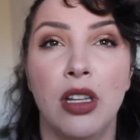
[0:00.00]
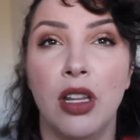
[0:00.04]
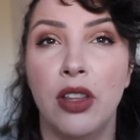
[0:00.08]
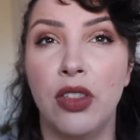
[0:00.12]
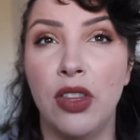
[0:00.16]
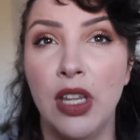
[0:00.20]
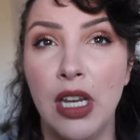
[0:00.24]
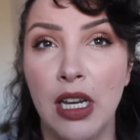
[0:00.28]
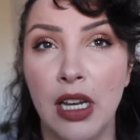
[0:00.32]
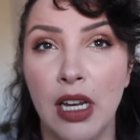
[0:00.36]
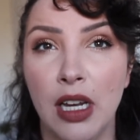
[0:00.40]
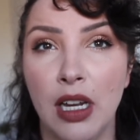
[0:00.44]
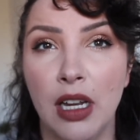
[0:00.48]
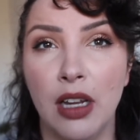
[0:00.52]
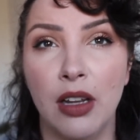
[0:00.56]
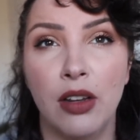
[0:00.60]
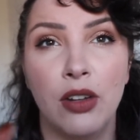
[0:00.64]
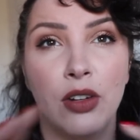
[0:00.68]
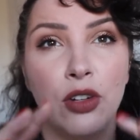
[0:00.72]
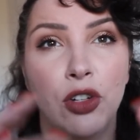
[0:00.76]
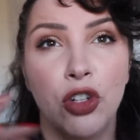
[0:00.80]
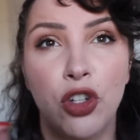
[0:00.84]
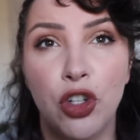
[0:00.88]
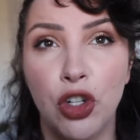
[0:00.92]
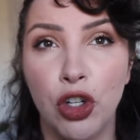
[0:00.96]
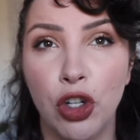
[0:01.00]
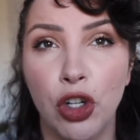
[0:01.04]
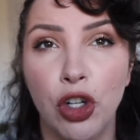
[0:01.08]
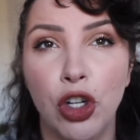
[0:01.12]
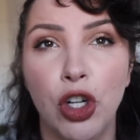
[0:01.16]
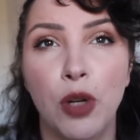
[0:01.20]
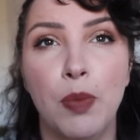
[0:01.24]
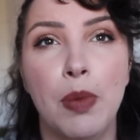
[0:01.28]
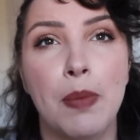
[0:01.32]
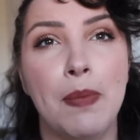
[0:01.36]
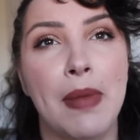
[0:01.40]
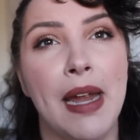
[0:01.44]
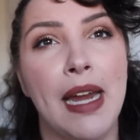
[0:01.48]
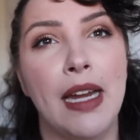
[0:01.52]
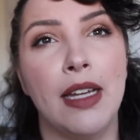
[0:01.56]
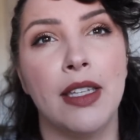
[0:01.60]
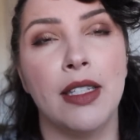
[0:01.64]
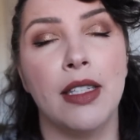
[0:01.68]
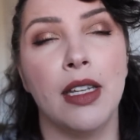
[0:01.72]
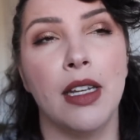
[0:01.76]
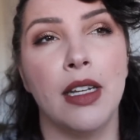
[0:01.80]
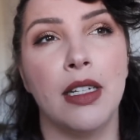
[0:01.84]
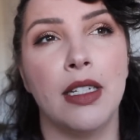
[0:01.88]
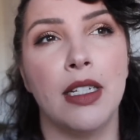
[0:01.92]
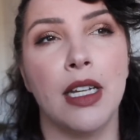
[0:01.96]
The thinner tube
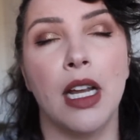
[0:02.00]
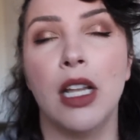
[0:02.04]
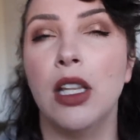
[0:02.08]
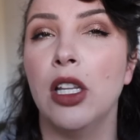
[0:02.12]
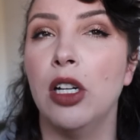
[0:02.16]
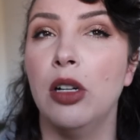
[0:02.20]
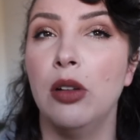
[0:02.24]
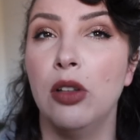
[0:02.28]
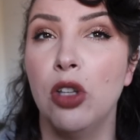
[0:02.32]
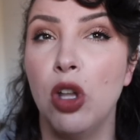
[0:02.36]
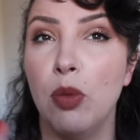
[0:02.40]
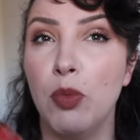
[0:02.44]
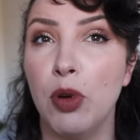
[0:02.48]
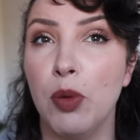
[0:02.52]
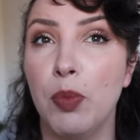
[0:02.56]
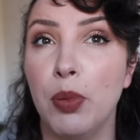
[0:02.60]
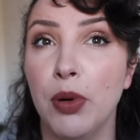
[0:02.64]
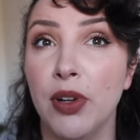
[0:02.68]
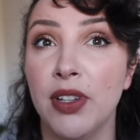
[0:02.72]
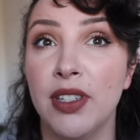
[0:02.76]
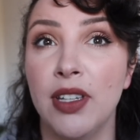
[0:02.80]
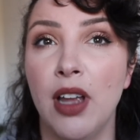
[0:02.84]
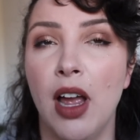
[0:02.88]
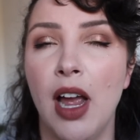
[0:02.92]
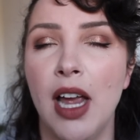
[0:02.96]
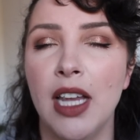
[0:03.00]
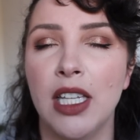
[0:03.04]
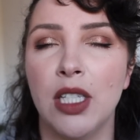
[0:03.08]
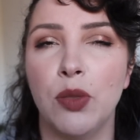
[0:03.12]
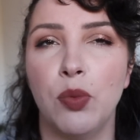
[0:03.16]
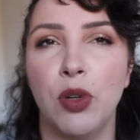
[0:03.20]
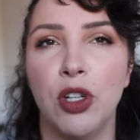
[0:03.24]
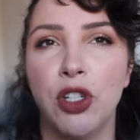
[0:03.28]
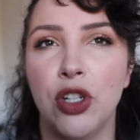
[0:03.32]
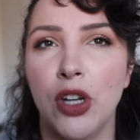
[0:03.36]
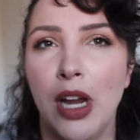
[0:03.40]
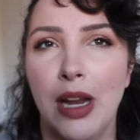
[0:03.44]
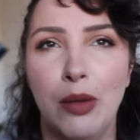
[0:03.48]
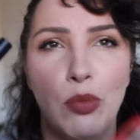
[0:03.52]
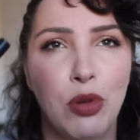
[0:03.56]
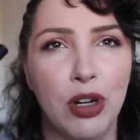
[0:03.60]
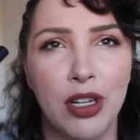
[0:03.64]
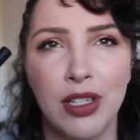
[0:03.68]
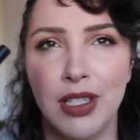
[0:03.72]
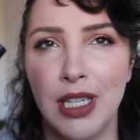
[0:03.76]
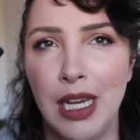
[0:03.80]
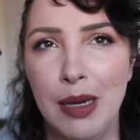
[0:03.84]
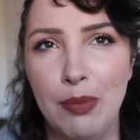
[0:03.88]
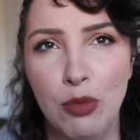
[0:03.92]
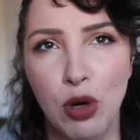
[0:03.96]
makes it a lot more precise, which I want
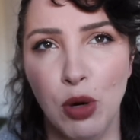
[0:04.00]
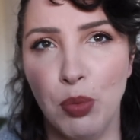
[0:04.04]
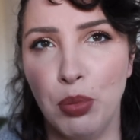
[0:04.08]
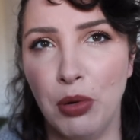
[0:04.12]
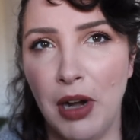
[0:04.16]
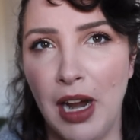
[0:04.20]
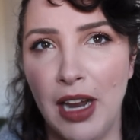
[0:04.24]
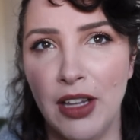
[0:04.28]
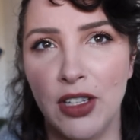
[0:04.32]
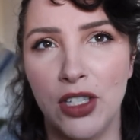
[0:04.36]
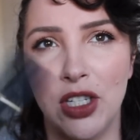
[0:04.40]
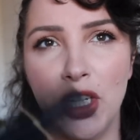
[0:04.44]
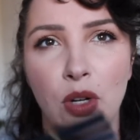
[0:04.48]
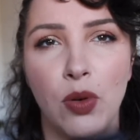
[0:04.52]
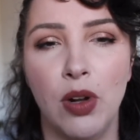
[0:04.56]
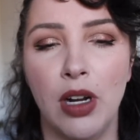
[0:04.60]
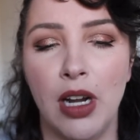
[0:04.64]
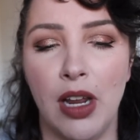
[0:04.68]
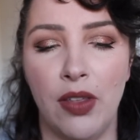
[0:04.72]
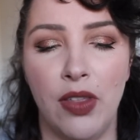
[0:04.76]
to see more brands do it.